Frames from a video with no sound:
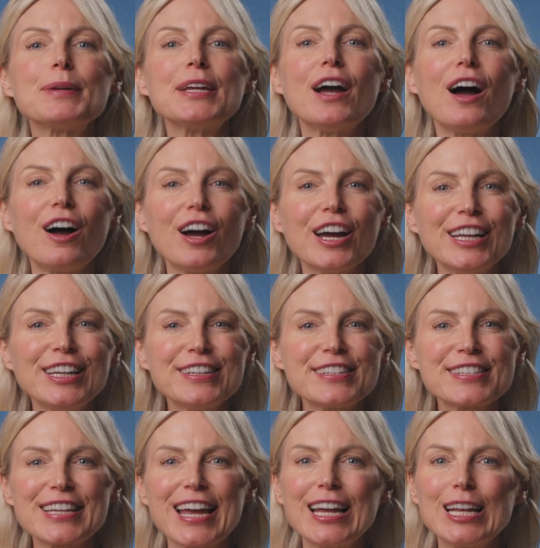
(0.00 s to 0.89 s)
be highly
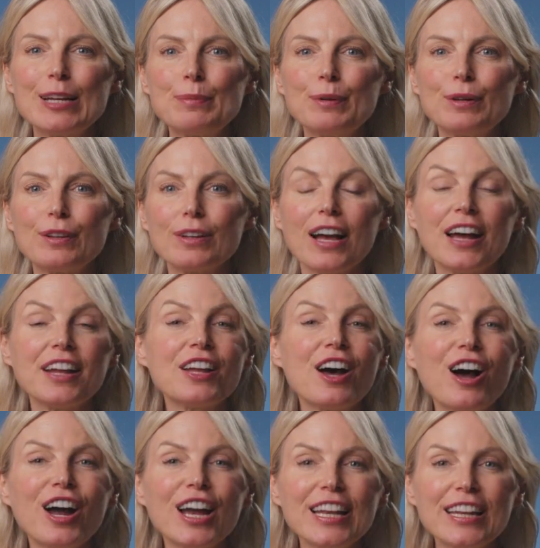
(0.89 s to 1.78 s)
scalable and
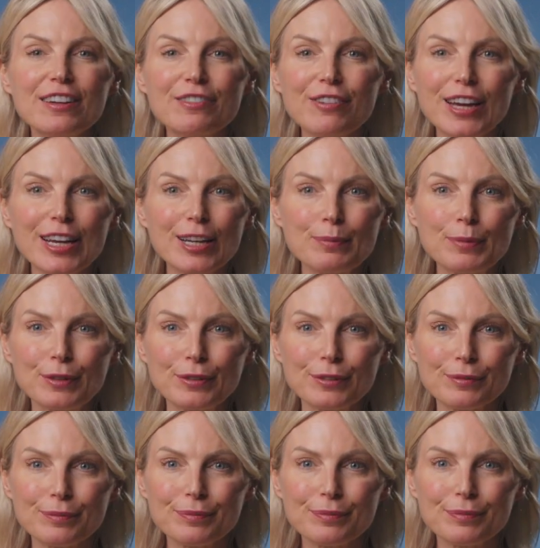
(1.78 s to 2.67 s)
highly available?
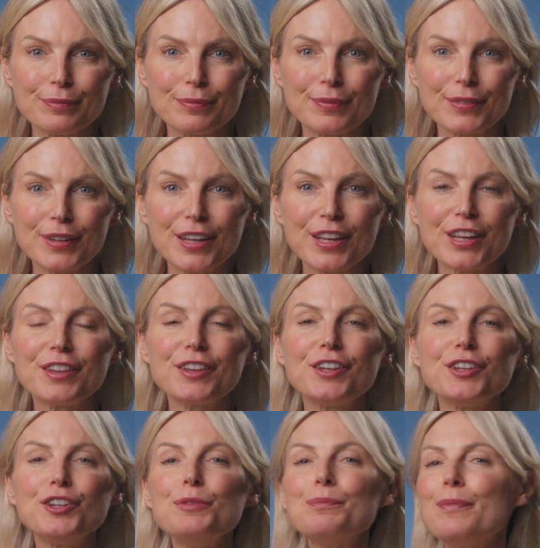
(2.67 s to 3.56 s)

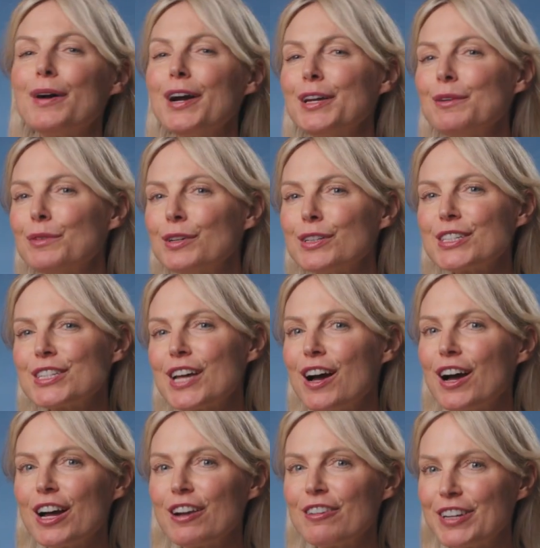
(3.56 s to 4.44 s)
Then you might want to
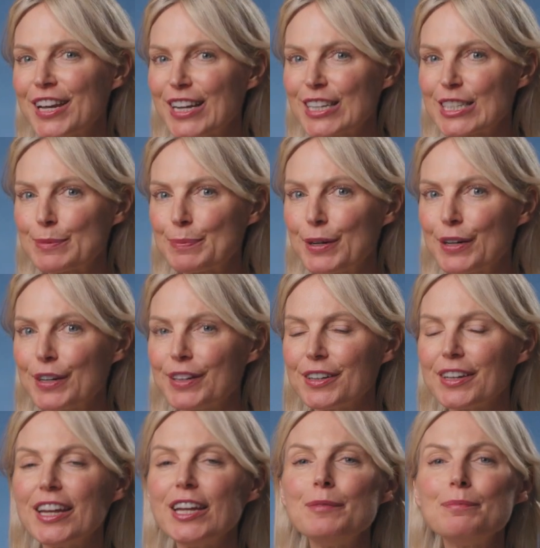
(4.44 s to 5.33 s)
hire an expert
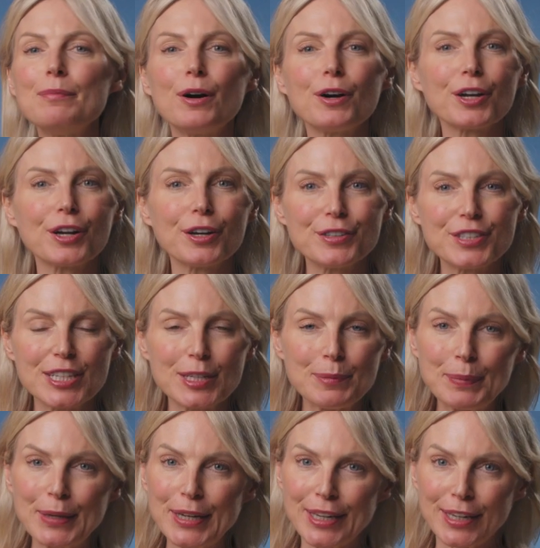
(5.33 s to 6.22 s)
in
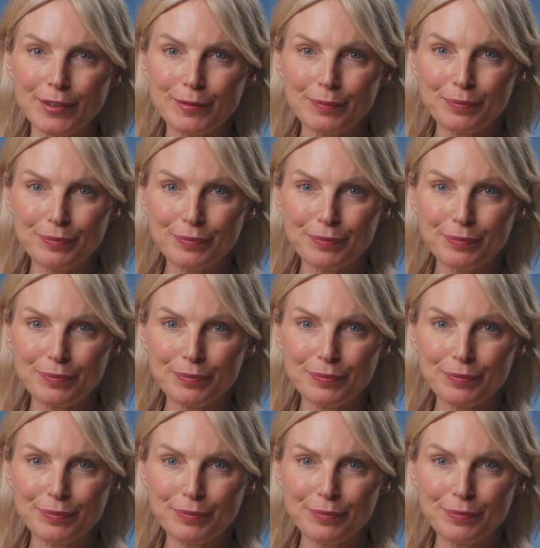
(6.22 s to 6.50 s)
MongoDB.